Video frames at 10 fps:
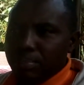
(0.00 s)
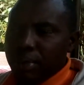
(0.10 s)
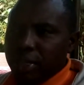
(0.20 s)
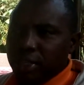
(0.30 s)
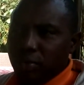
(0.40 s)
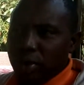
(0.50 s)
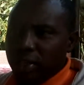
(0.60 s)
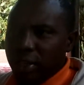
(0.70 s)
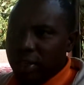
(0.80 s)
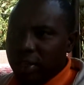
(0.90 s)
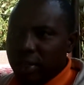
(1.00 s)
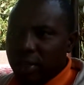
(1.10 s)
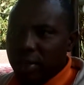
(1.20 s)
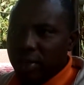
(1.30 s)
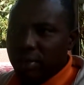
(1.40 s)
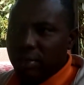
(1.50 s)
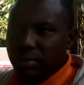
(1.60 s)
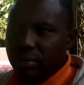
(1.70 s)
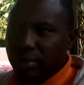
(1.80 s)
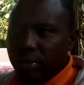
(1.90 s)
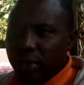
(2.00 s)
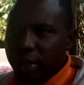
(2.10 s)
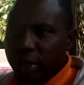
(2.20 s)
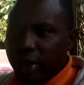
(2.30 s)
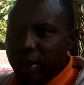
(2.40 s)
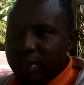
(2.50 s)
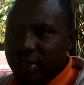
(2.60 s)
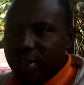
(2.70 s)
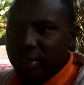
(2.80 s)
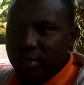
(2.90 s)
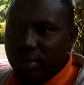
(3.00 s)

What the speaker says: But what I realized,